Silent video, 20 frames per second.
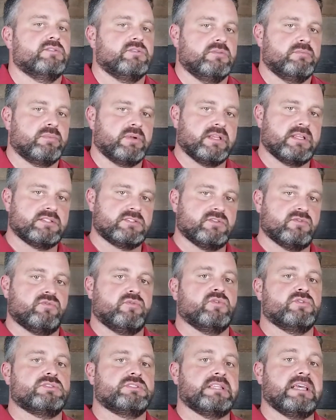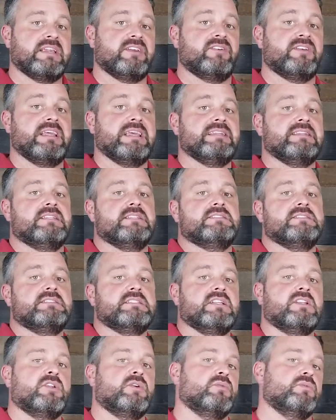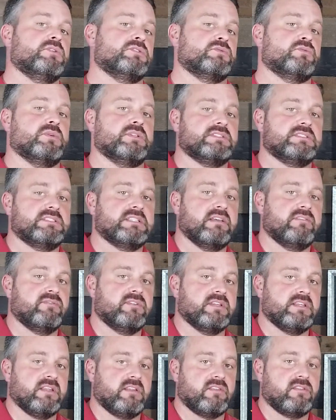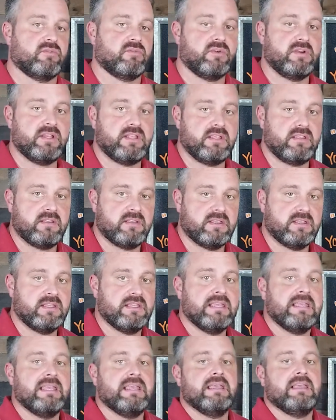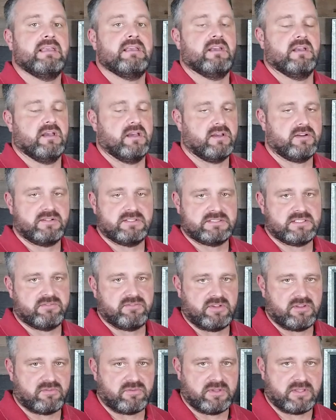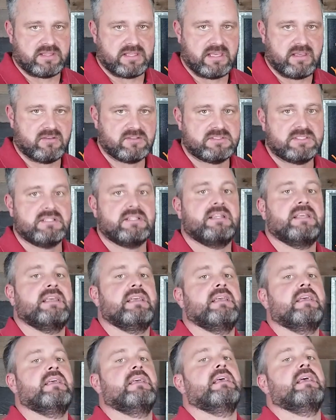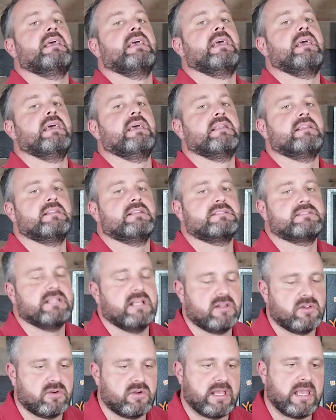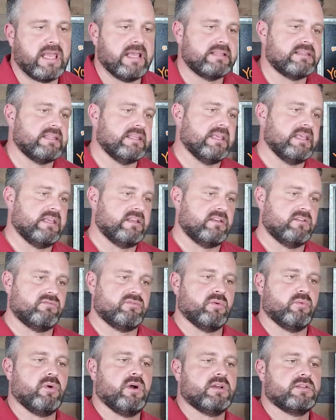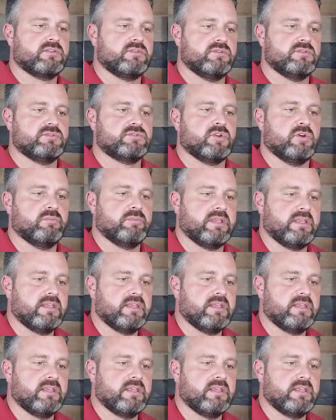to bring it to full standard, and the Zillow was 173,000. And the seller at the end of the walkthrough told